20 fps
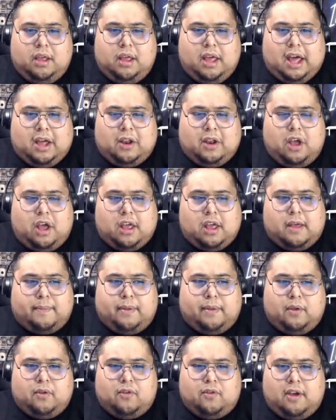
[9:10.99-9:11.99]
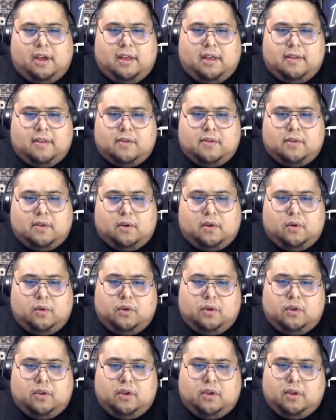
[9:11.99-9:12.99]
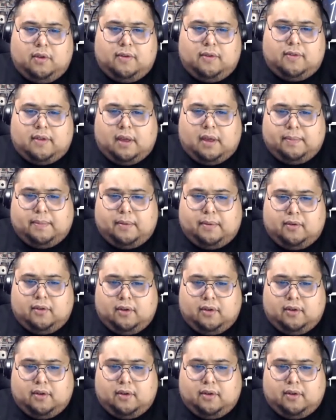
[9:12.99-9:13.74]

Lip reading: how do y'all upload y'all's, who do you use to upload